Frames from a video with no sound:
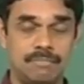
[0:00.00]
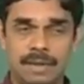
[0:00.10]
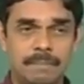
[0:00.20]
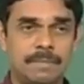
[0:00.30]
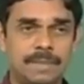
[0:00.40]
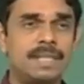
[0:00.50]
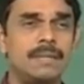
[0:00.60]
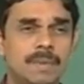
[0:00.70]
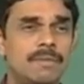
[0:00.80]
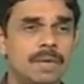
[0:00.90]
Flame may be
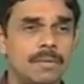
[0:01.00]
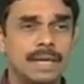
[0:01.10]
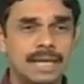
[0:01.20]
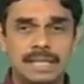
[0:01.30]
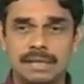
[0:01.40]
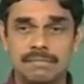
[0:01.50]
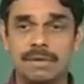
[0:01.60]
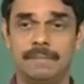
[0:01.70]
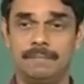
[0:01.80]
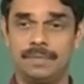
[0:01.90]
thin, but whatever in that
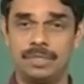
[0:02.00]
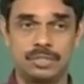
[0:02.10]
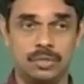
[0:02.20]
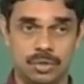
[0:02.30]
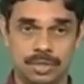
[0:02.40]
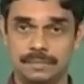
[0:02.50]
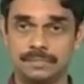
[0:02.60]
flame zone.